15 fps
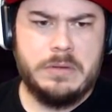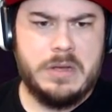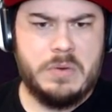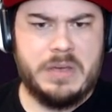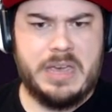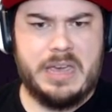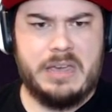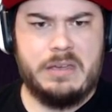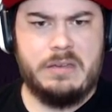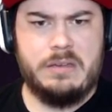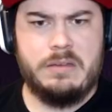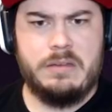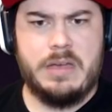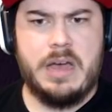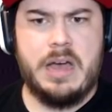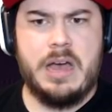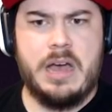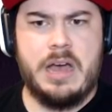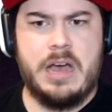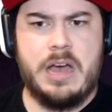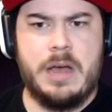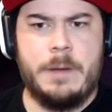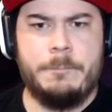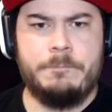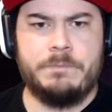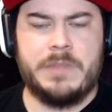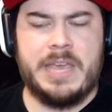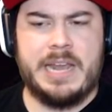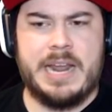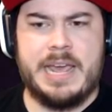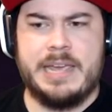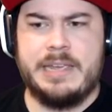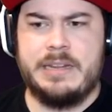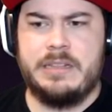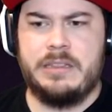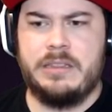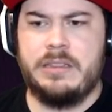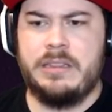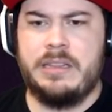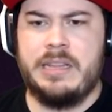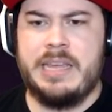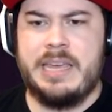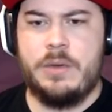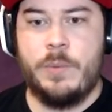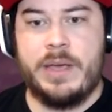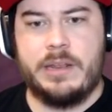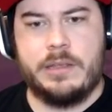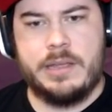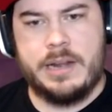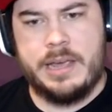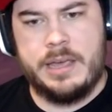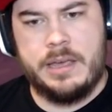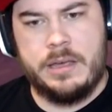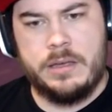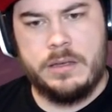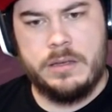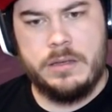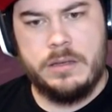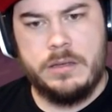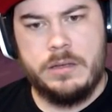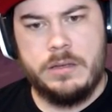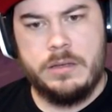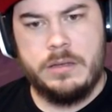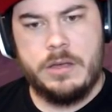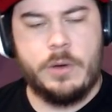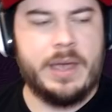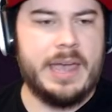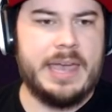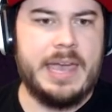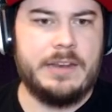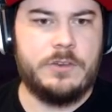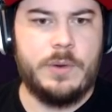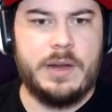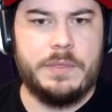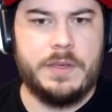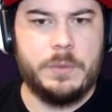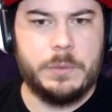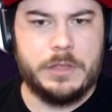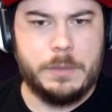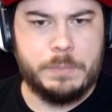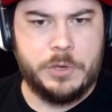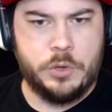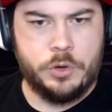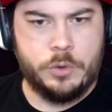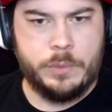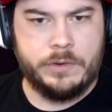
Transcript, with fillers: Okay. Um, can I leave? Wait, can I? Okay, I can't do anything with the computer.